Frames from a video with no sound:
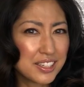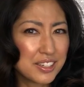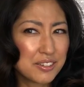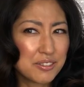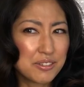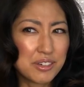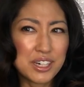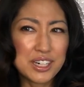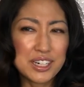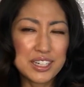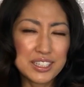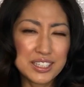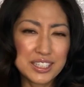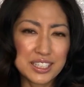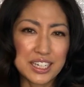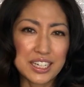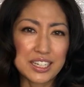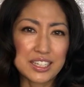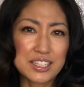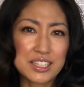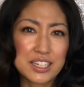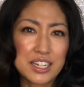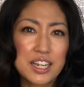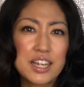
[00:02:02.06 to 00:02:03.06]
What is
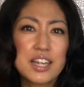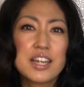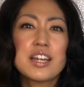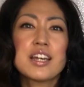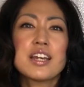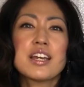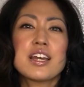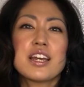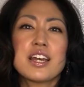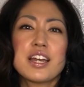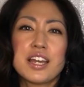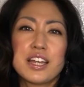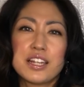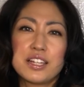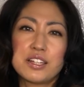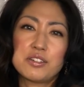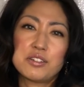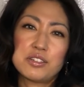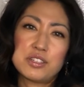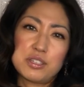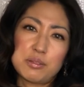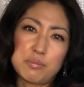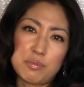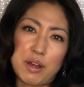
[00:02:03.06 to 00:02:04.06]
it? And the
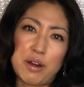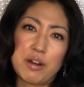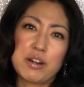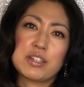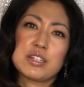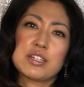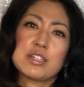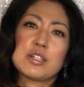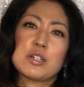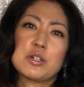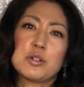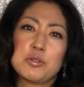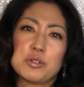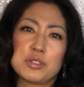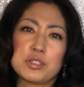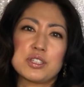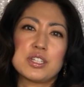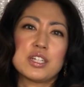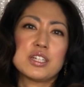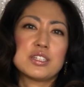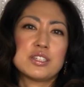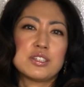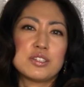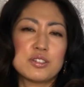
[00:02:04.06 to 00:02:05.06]
Good Samaritan who was
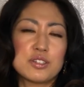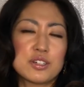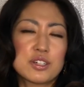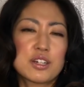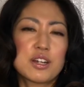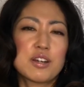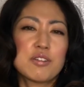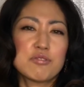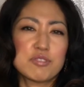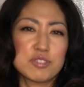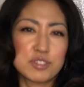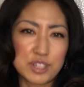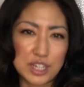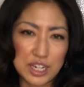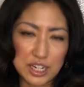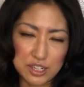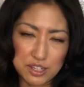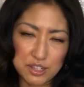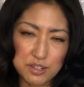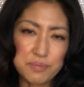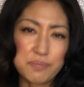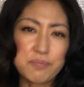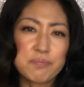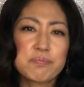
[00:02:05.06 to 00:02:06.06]
listening to the
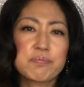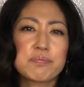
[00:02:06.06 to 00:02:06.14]
conversation